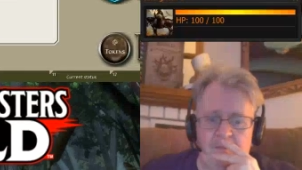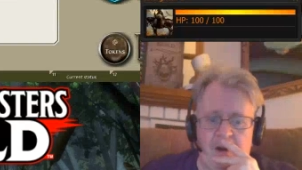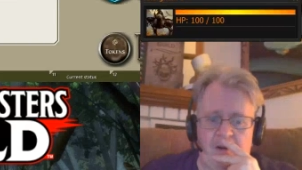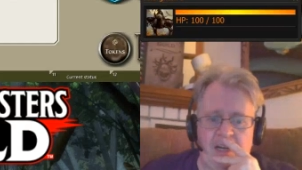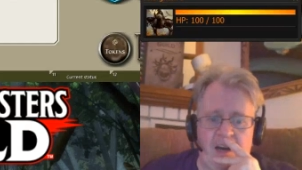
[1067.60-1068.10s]

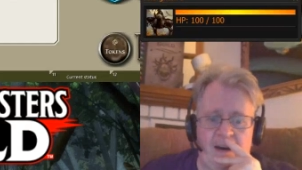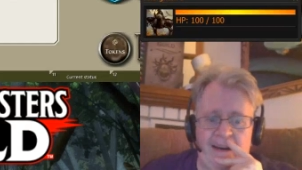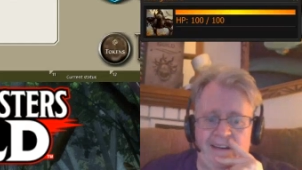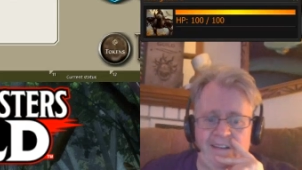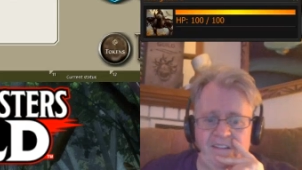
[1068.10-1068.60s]

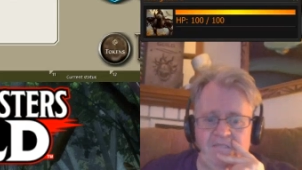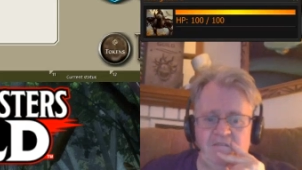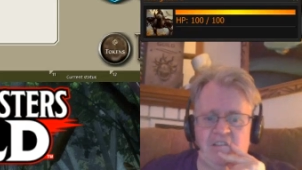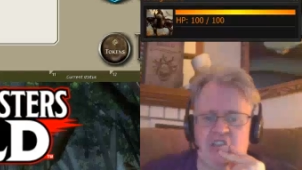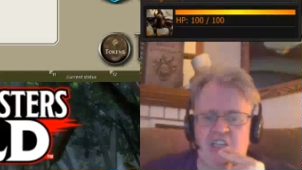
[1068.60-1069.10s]
Marignon.
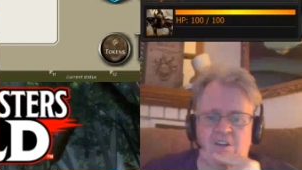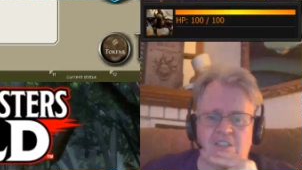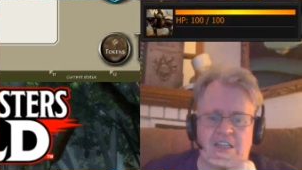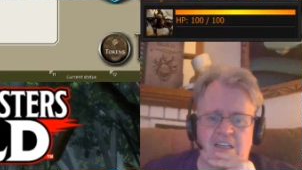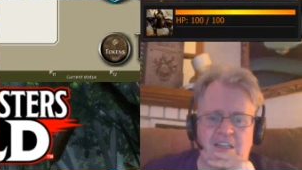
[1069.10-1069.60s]
She
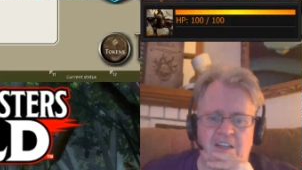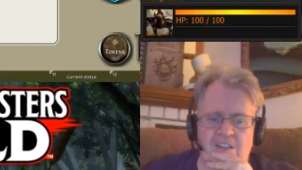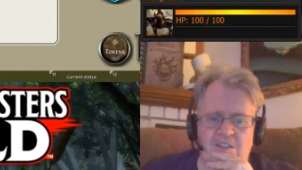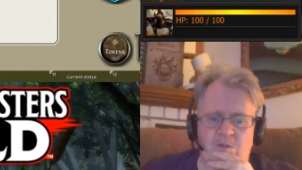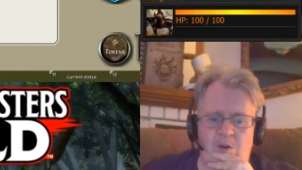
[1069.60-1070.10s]
knows the
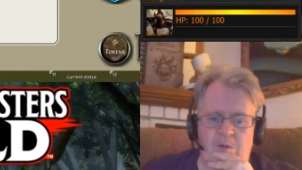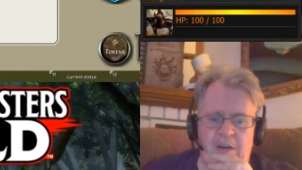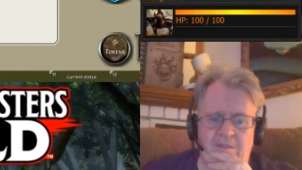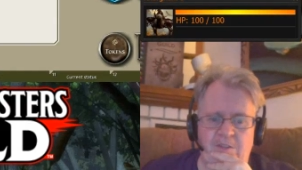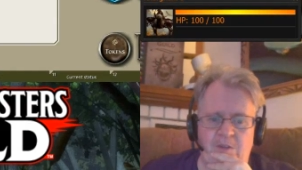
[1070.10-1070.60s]
details of what we
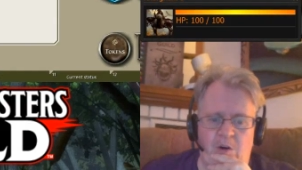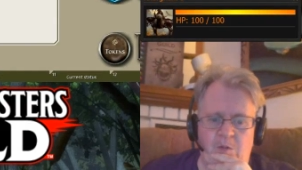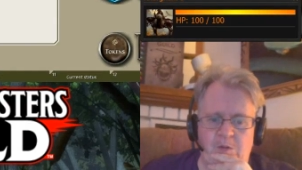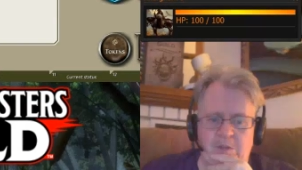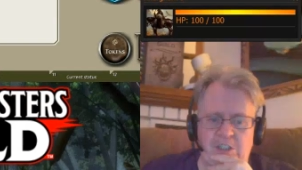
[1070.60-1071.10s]
have to
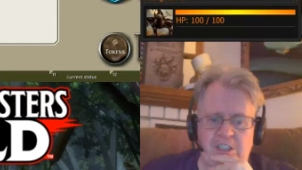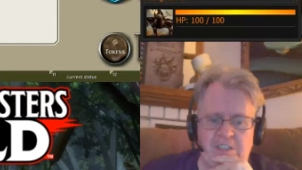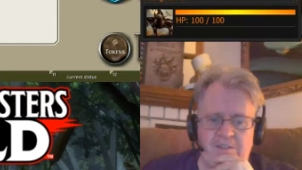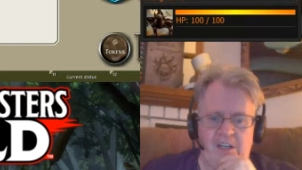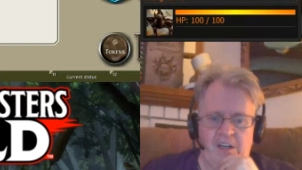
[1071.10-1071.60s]
hope to
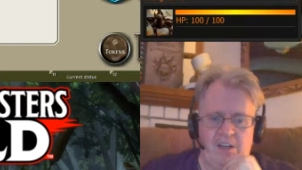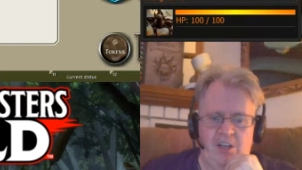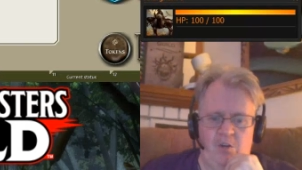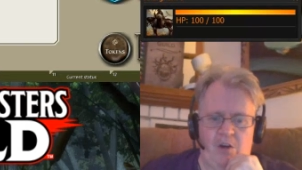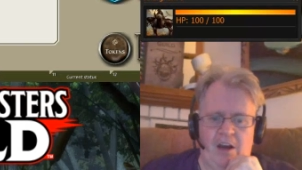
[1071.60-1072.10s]
achieve.
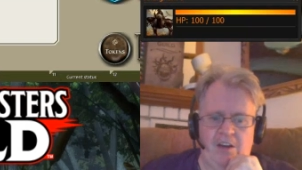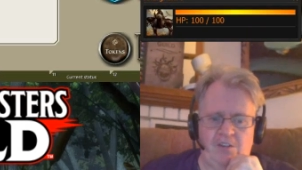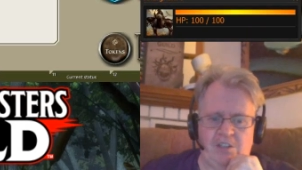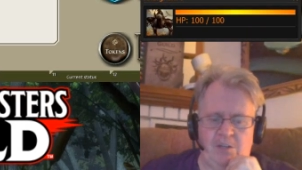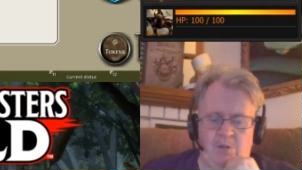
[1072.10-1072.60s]
You are not
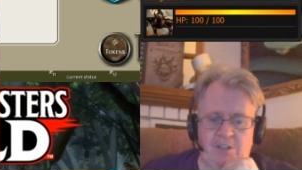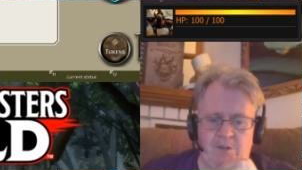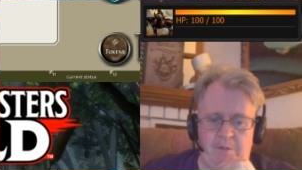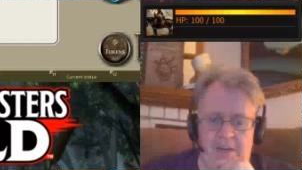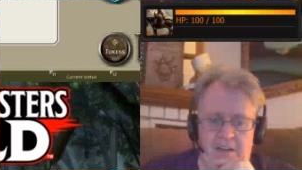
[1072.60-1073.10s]
usually one
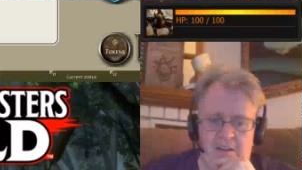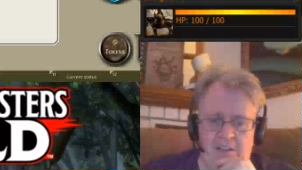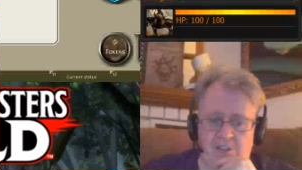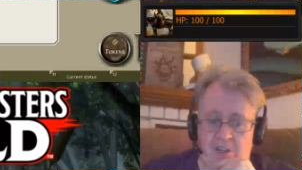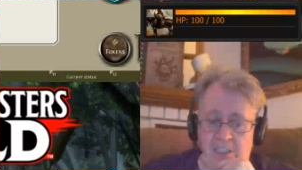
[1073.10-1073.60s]
to
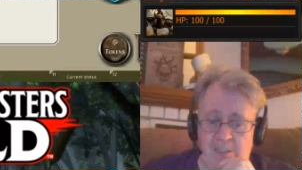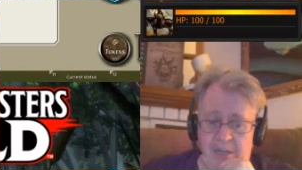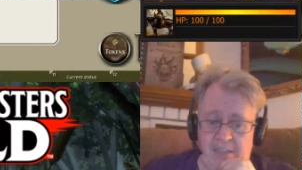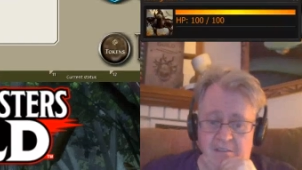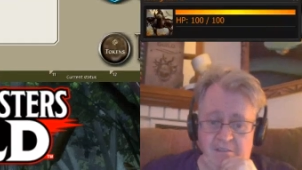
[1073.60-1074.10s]
immediately trust,
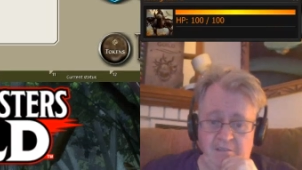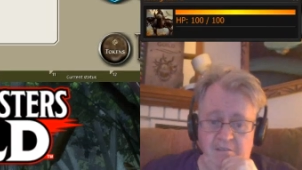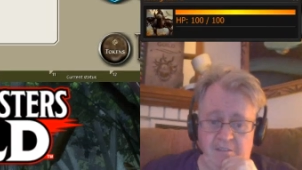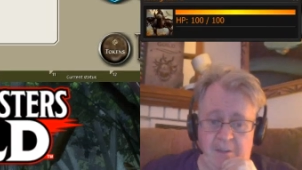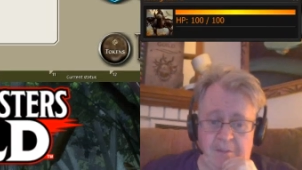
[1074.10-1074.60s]
but
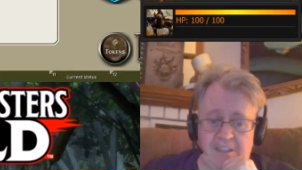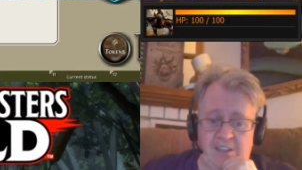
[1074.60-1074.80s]
something